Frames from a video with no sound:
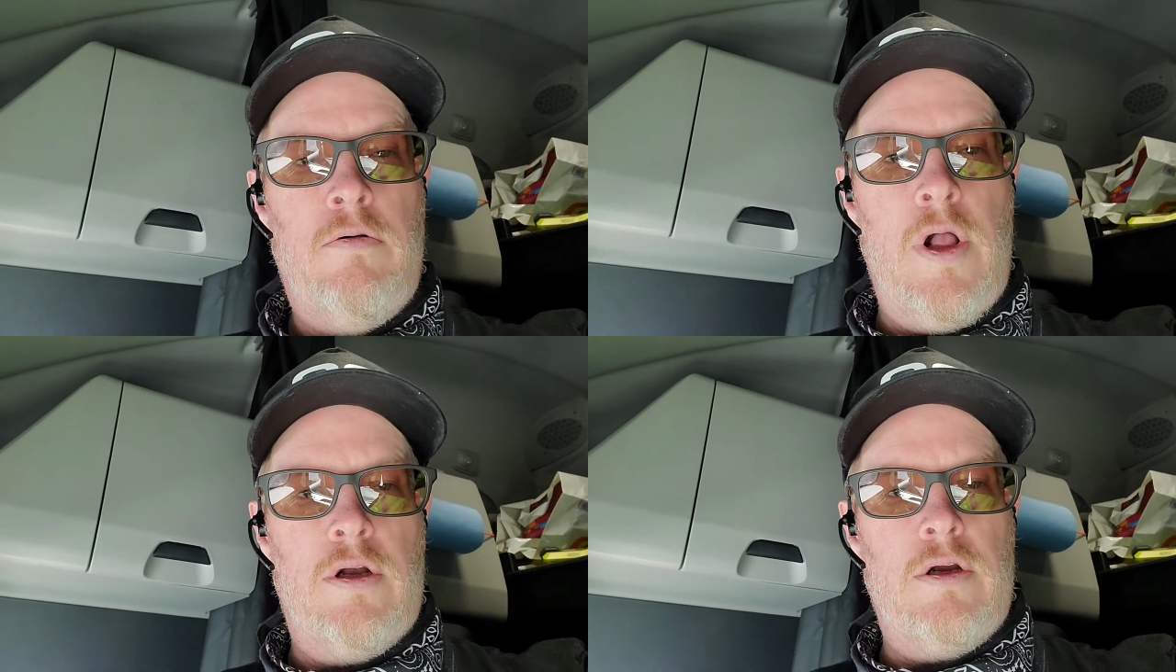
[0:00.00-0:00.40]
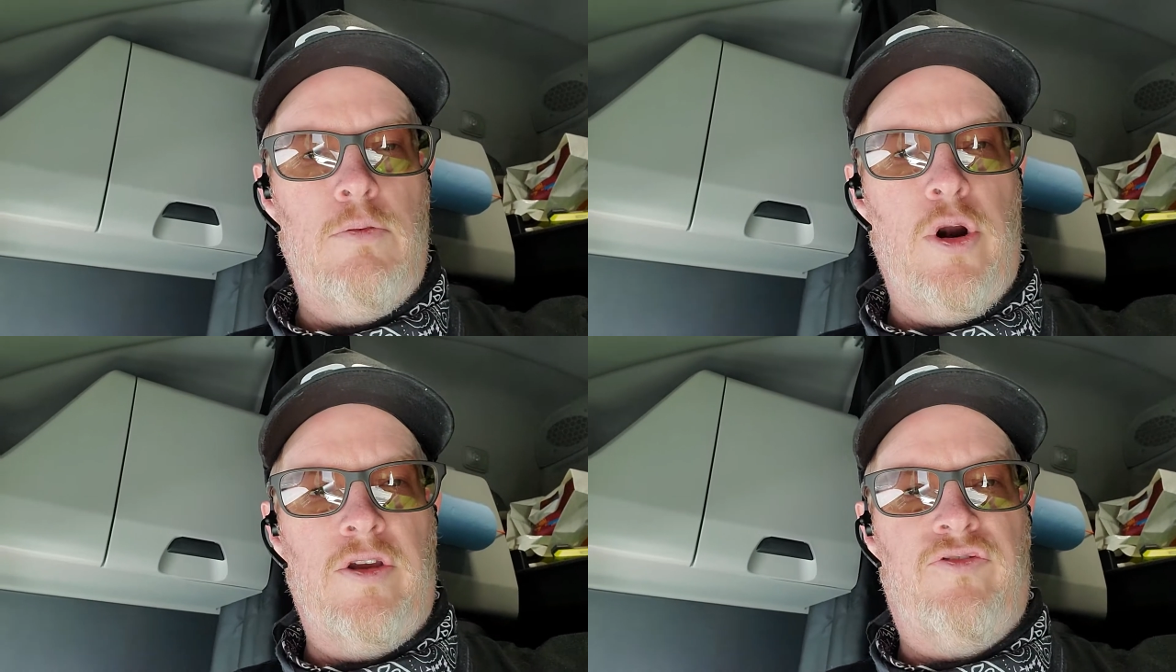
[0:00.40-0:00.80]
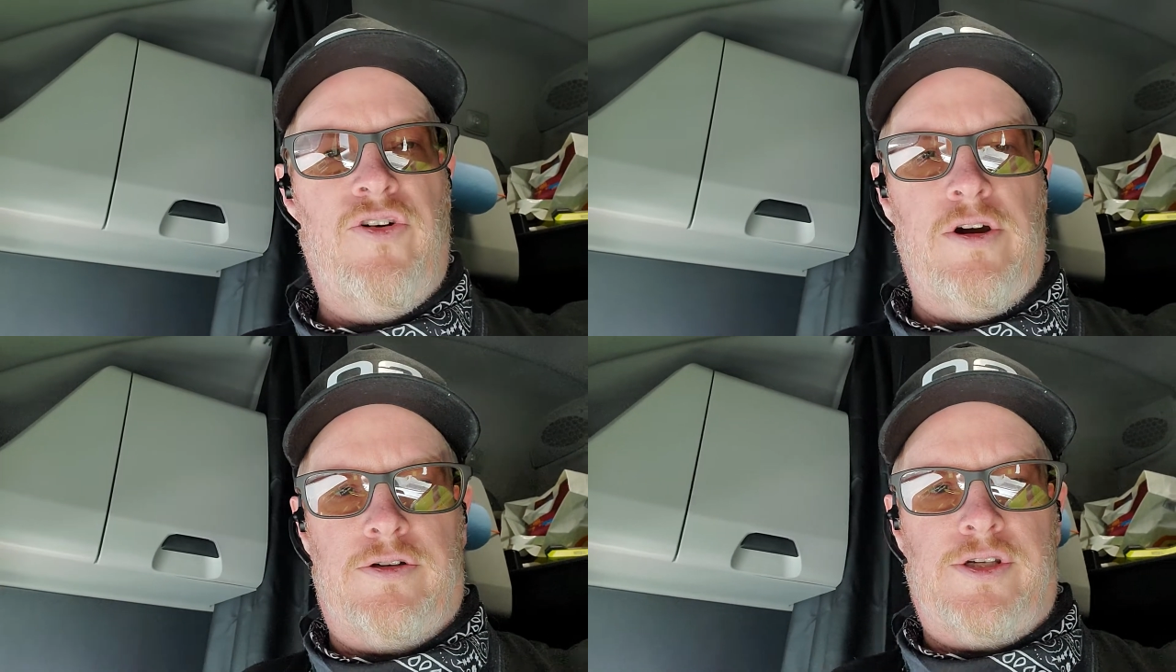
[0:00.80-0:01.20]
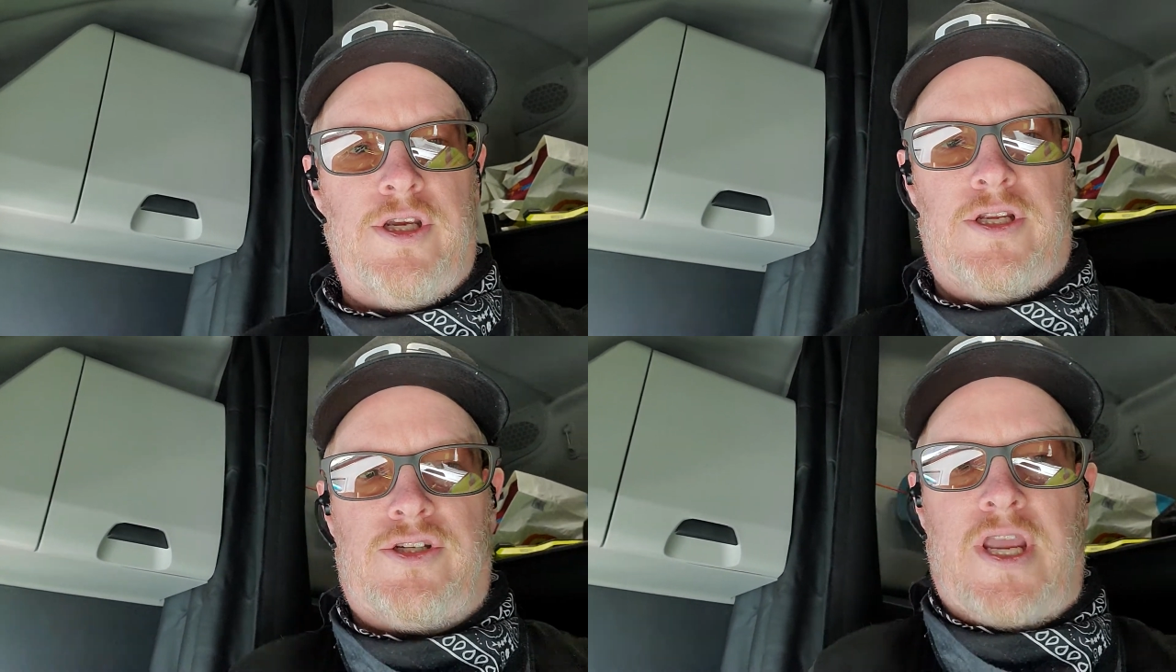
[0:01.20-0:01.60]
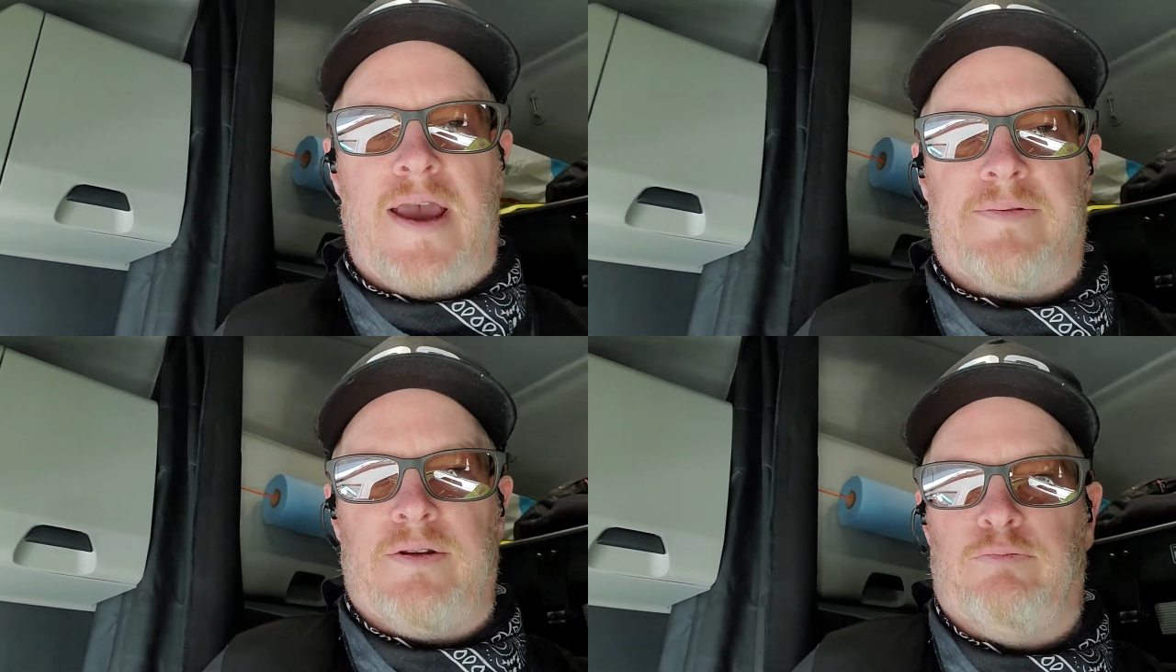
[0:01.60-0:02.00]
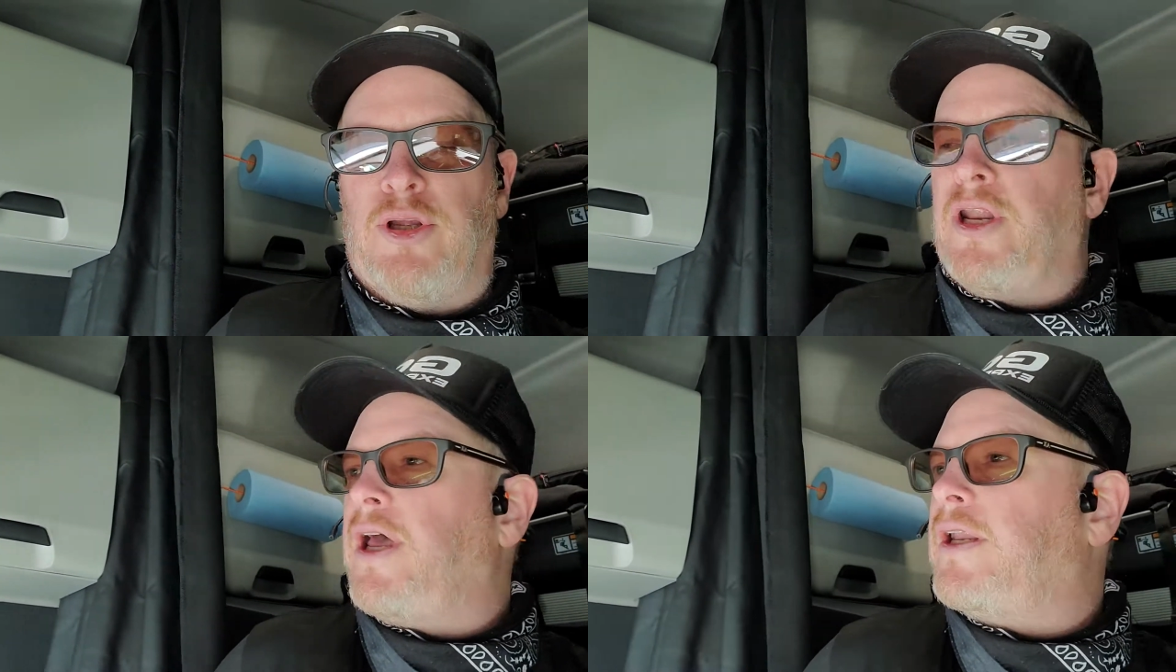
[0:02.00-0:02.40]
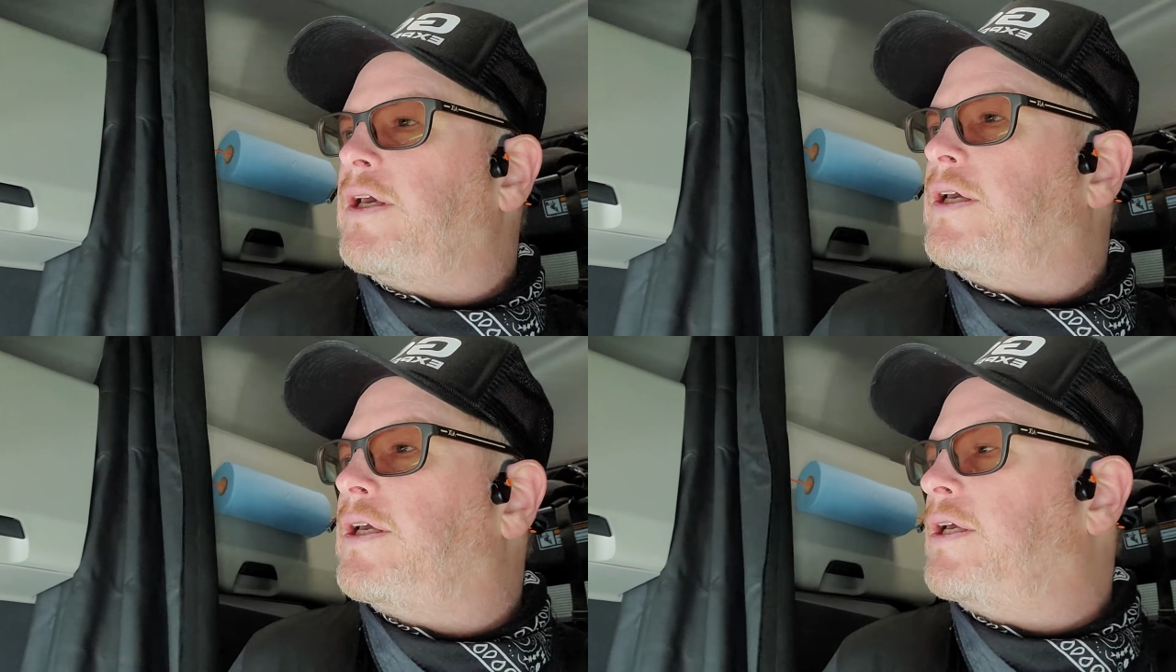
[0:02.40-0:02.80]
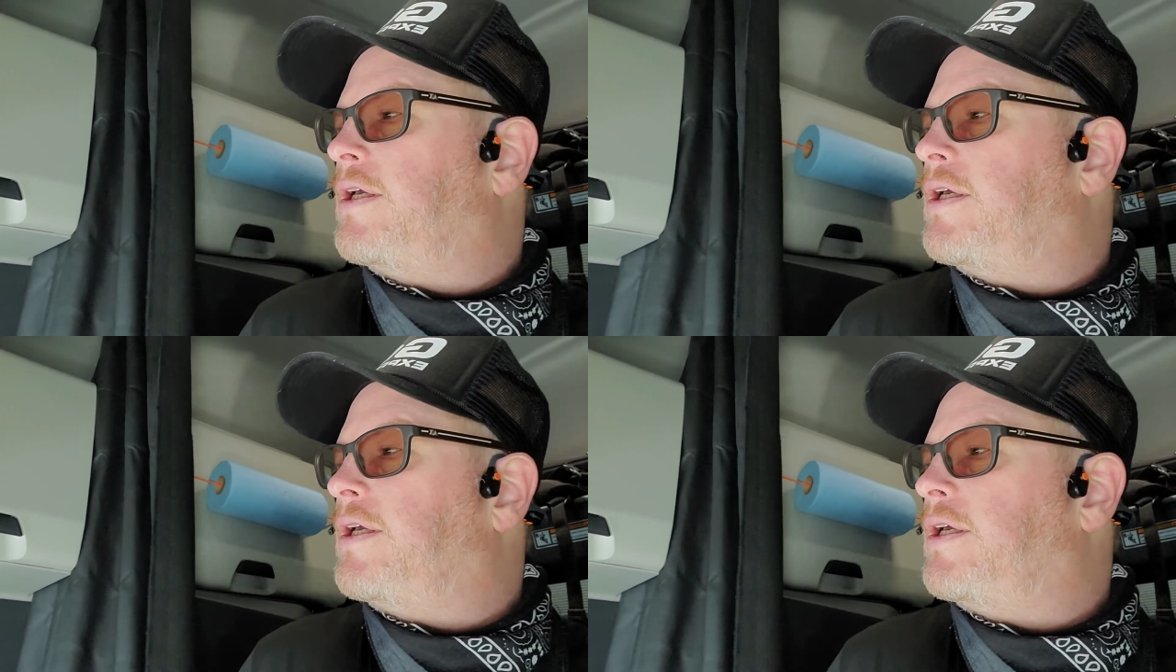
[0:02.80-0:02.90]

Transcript: Well, good morning, folks. It's Captain Banana,